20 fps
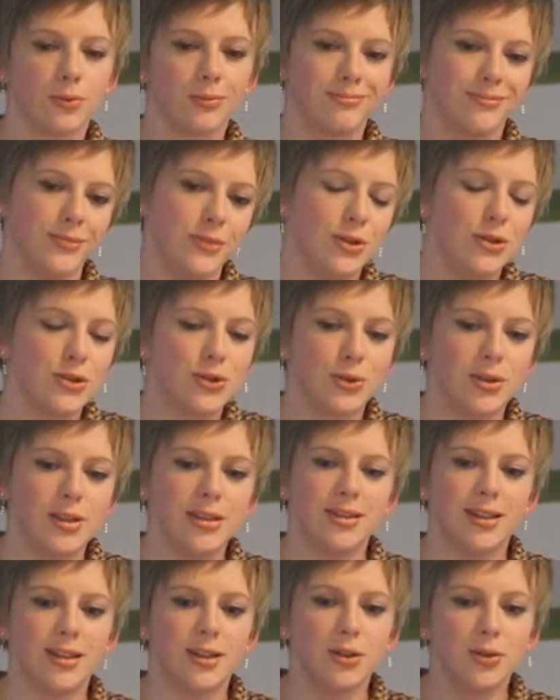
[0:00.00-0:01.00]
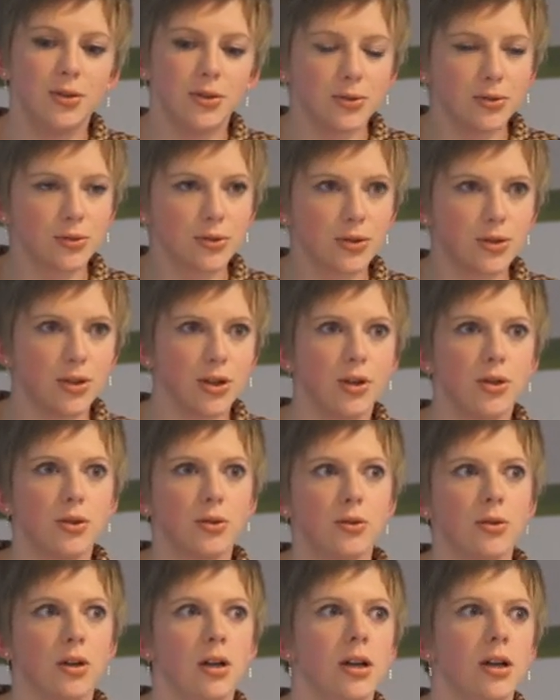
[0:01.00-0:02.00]
usually they don't
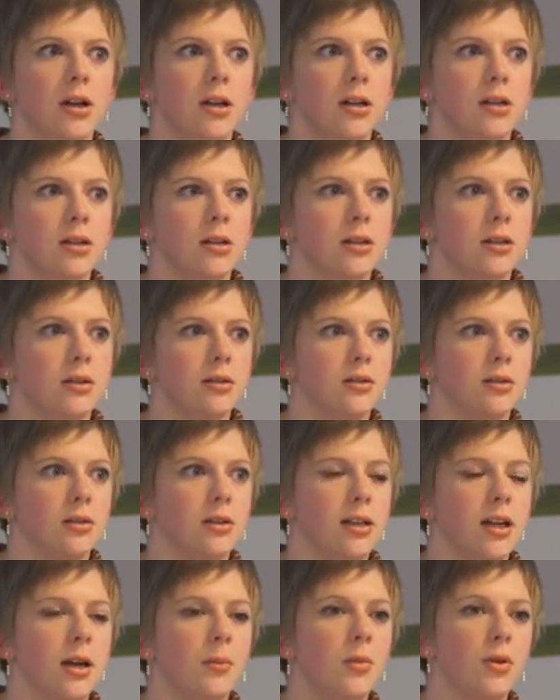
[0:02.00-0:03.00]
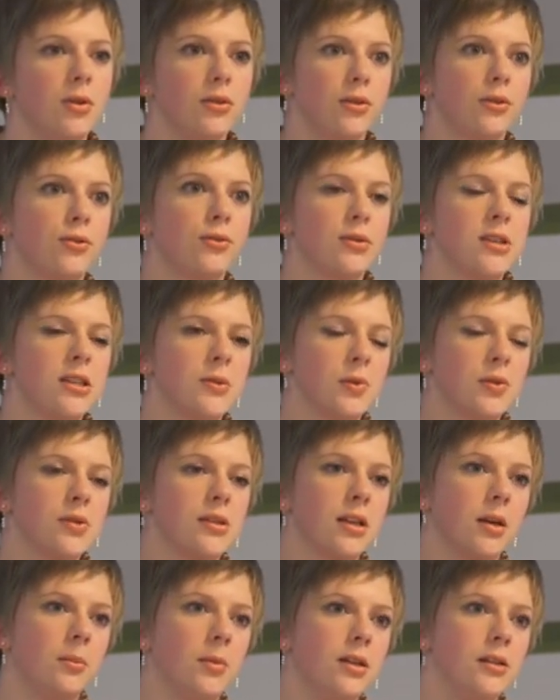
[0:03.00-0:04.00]
know the amount of
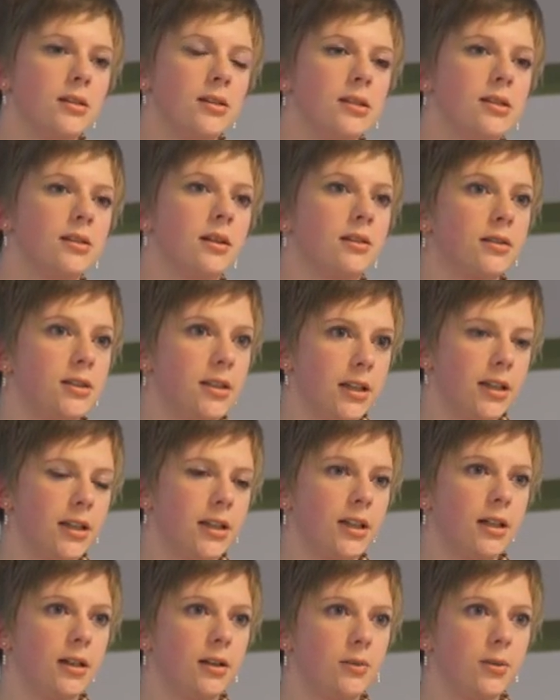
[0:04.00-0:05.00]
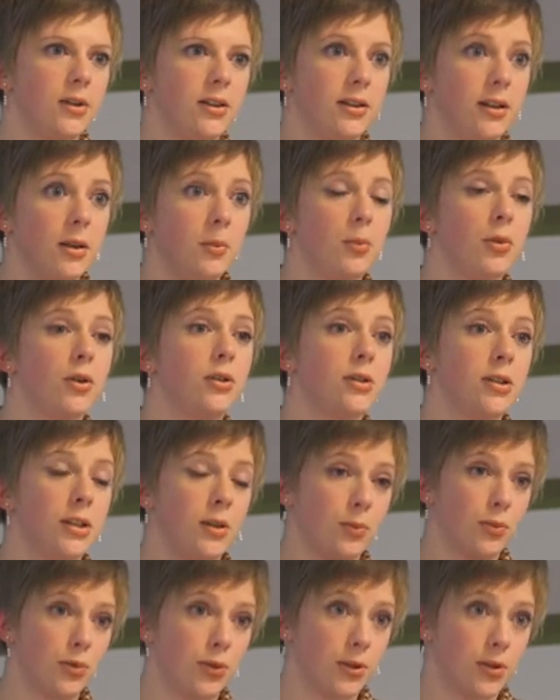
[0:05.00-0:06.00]
responsibilities they are taking with
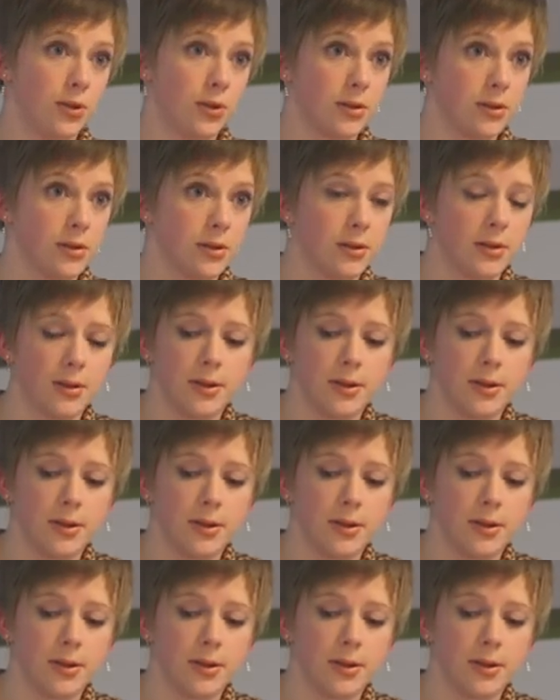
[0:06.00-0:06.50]
importing products.